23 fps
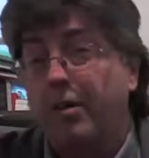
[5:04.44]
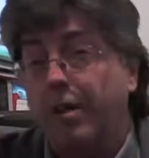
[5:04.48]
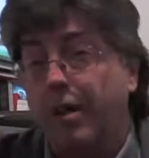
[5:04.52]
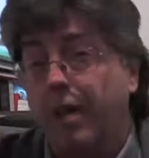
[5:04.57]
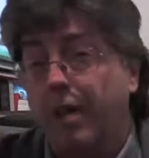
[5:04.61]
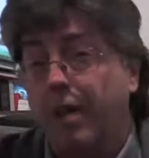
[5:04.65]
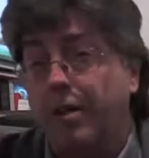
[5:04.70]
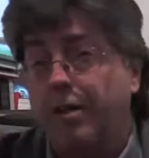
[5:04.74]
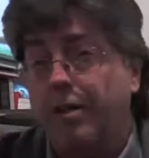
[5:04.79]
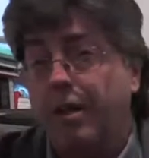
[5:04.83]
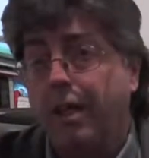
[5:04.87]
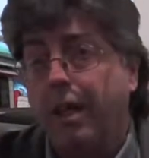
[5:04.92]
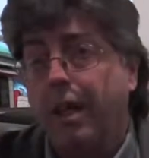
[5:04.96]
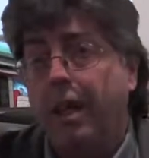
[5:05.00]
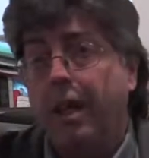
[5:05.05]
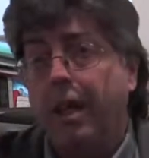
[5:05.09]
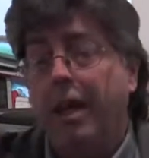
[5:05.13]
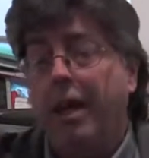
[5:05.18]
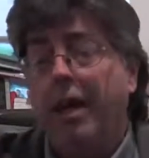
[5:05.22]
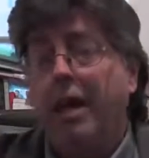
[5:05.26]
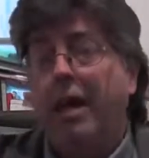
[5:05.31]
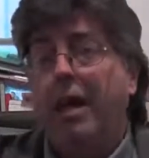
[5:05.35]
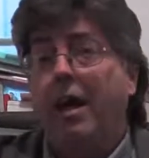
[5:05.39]
case,
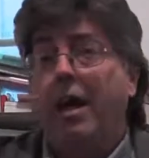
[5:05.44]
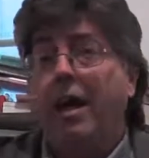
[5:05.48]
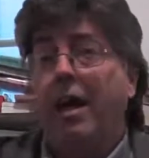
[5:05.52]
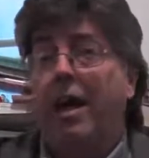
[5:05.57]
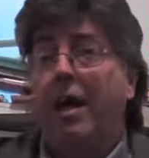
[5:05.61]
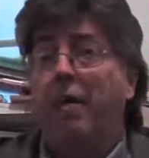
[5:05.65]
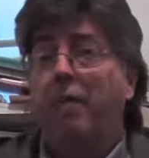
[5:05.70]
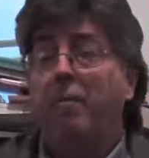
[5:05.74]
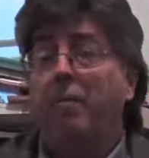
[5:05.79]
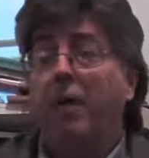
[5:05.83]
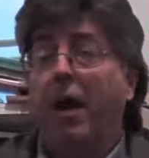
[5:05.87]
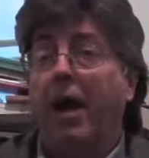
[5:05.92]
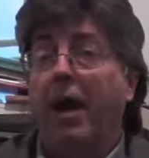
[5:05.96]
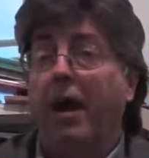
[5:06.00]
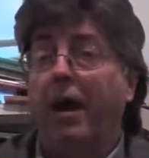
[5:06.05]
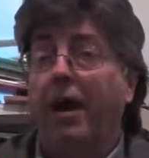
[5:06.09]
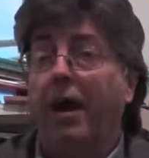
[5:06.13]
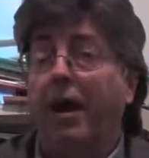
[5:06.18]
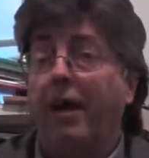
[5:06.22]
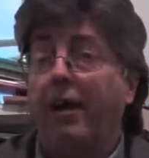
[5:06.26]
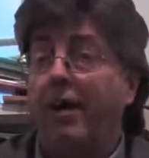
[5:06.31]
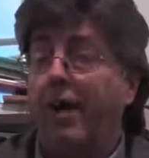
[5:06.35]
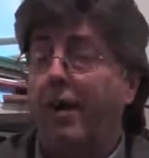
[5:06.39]
and
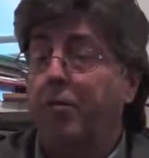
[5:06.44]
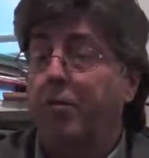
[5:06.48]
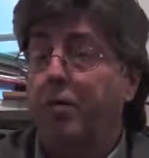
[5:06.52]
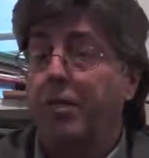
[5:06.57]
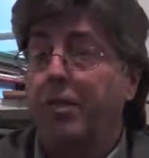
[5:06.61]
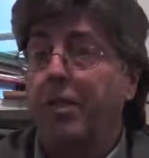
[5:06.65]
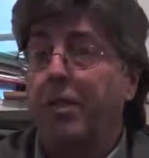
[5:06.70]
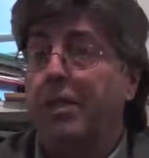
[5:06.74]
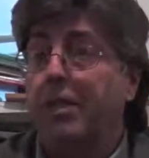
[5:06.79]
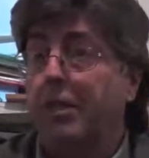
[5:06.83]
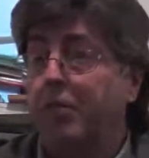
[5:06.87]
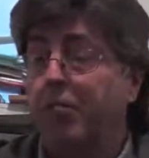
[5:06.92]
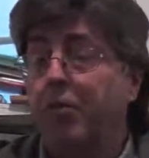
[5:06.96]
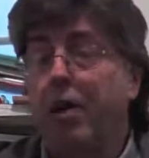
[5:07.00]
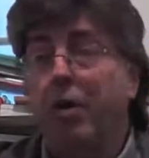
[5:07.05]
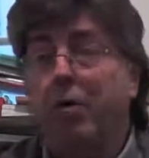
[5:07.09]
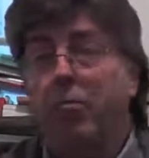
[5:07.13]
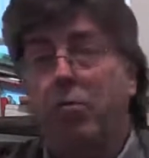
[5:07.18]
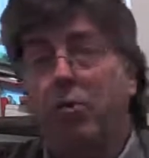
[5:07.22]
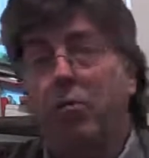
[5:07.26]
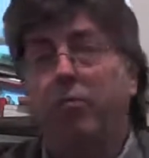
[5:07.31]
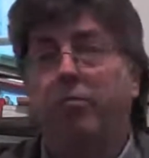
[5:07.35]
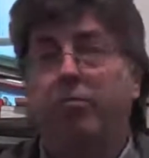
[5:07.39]
I would say to them, right,
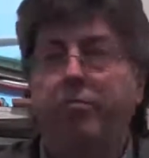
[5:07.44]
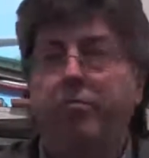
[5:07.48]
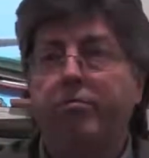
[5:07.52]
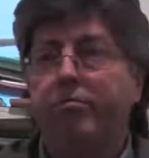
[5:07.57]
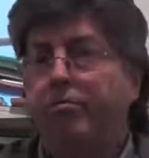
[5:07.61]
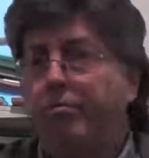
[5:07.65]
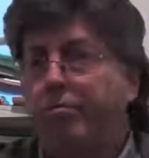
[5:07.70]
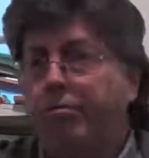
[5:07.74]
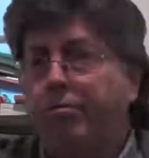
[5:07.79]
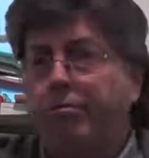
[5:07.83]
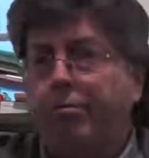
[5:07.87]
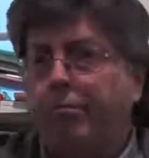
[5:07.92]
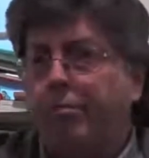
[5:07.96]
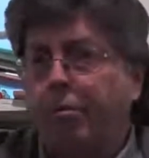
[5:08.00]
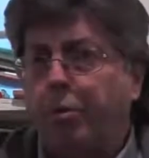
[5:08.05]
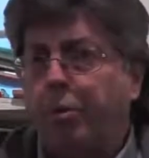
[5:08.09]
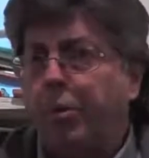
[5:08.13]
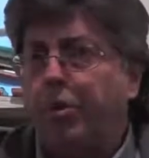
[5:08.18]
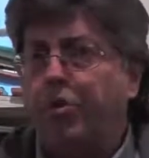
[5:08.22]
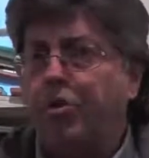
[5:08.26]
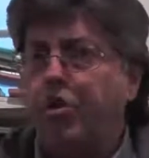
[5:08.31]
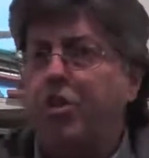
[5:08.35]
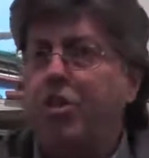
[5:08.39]
what
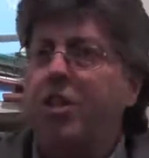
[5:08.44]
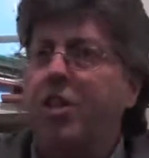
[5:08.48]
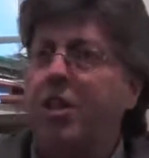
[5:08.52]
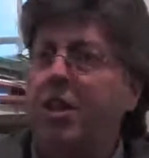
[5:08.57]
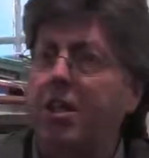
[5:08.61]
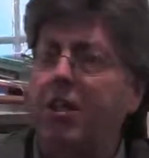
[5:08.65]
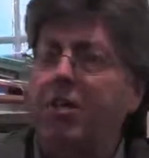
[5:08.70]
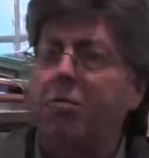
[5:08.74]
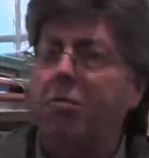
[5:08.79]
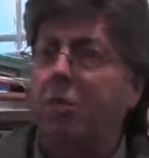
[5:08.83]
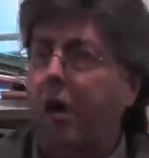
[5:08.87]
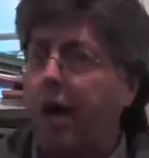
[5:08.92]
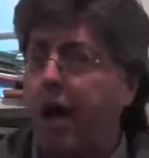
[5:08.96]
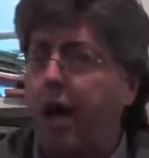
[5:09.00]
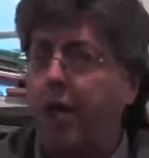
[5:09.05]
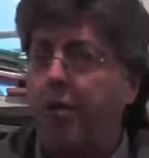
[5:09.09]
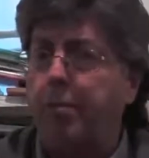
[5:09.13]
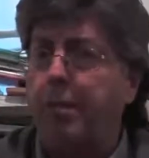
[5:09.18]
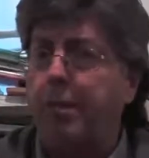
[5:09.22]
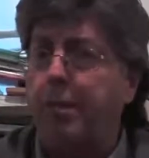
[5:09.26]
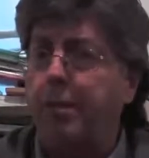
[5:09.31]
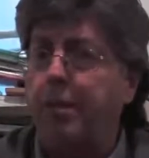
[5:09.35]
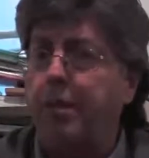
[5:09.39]
did you see, what
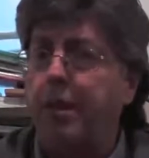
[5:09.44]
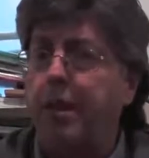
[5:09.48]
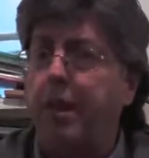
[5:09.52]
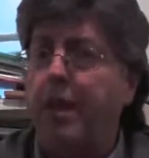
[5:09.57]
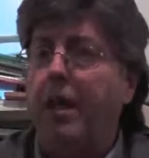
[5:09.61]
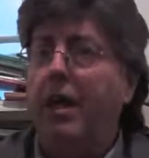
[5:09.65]
happened?